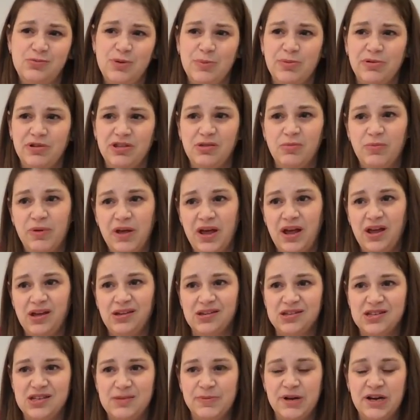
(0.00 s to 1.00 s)
people at the bank
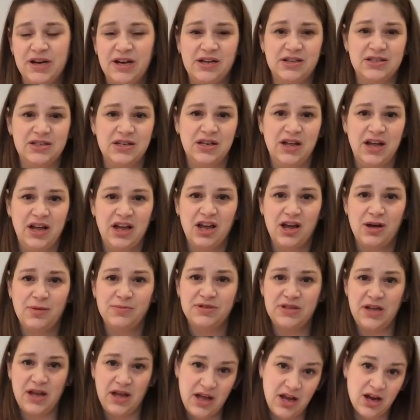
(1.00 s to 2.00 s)
that see my nails and like them,
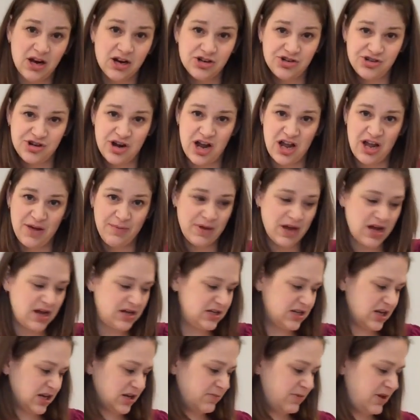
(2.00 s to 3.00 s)
say, here, try them,
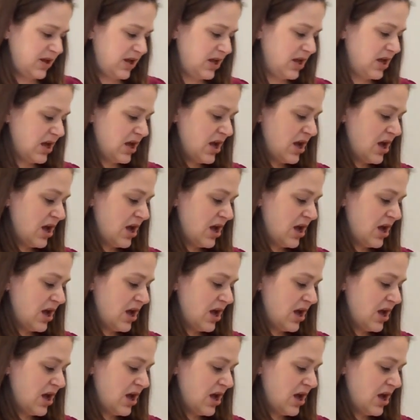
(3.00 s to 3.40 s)
contact me.